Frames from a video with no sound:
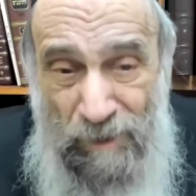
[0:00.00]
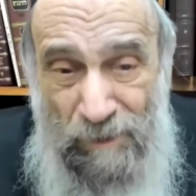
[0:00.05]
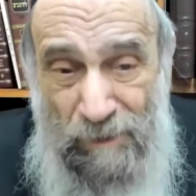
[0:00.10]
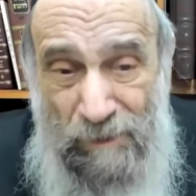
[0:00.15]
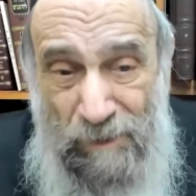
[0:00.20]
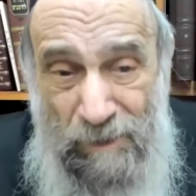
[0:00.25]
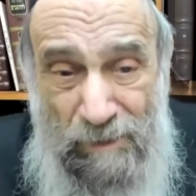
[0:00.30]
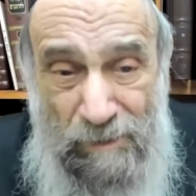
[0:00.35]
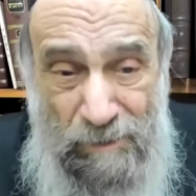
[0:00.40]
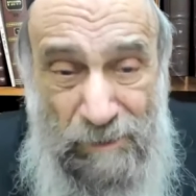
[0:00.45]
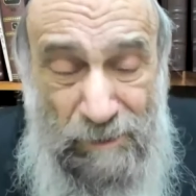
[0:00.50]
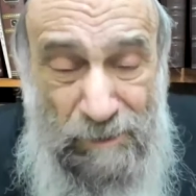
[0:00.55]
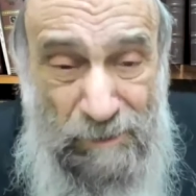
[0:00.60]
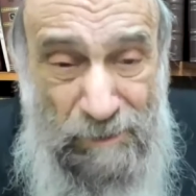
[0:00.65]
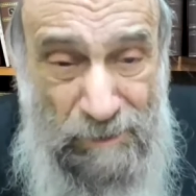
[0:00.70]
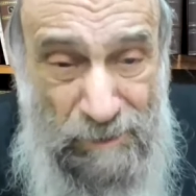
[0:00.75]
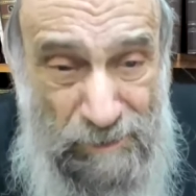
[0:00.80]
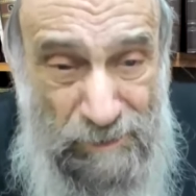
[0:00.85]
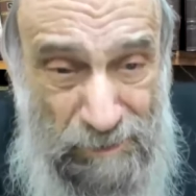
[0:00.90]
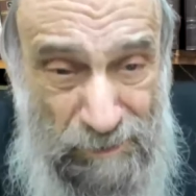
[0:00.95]
You can't,
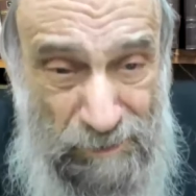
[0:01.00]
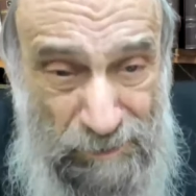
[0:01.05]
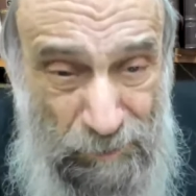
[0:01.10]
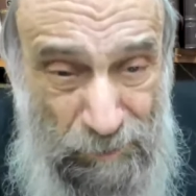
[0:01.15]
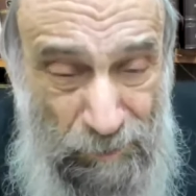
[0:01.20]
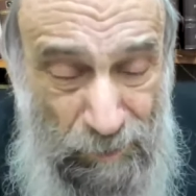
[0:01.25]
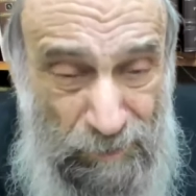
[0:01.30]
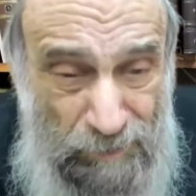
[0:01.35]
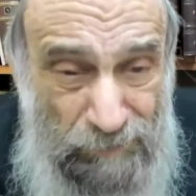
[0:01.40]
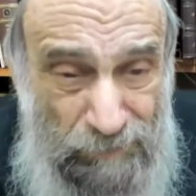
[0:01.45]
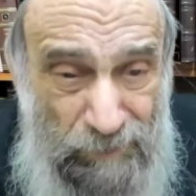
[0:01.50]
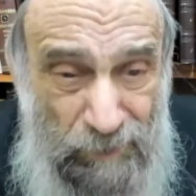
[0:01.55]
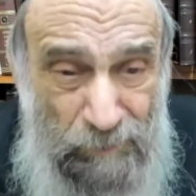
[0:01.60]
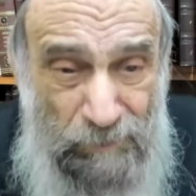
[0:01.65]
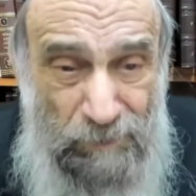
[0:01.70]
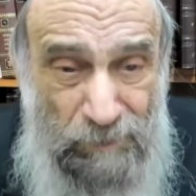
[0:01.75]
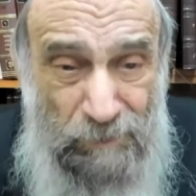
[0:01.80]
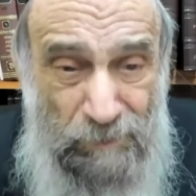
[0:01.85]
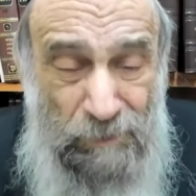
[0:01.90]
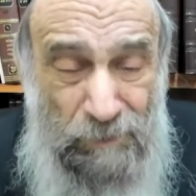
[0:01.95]
it's too hard for
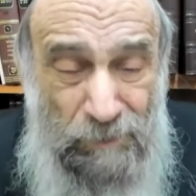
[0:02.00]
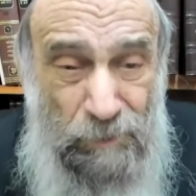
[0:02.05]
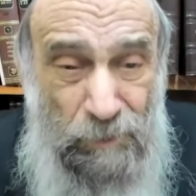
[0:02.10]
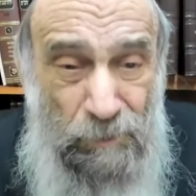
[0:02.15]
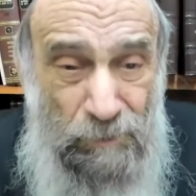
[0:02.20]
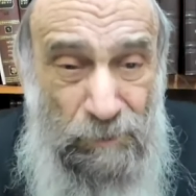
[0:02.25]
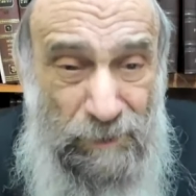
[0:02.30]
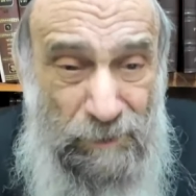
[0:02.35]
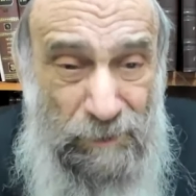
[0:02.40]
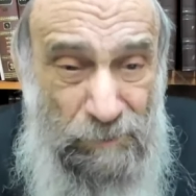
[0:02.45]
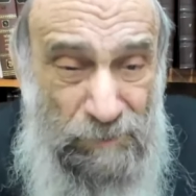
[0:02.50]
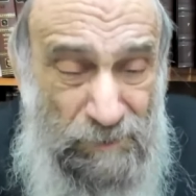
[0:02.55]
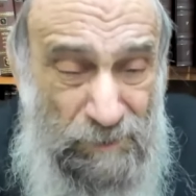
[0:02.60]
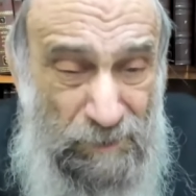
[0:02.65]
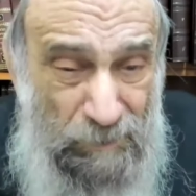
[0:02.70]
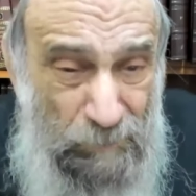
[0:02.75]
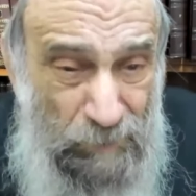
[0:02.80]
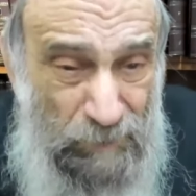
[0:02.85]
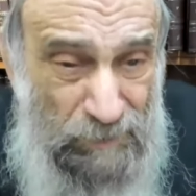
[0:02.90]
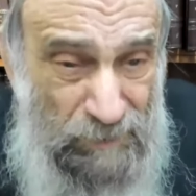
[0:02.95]
them to learn two languages
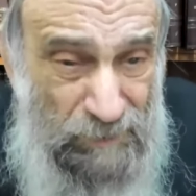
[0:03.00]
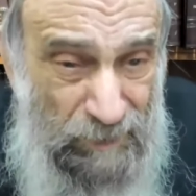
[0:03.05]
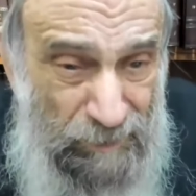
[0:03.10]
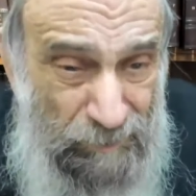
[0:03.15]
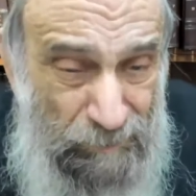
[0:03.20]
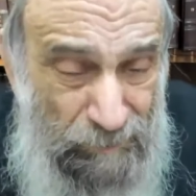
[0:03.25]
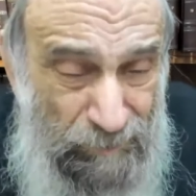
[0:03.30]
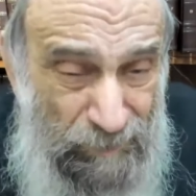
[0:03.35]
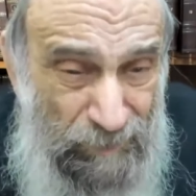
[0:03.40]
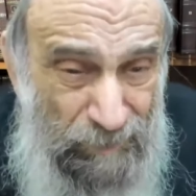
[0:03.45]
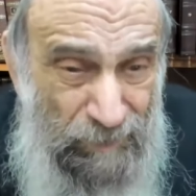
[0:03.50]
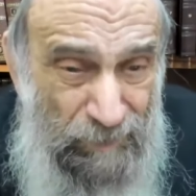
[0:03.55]
at one time.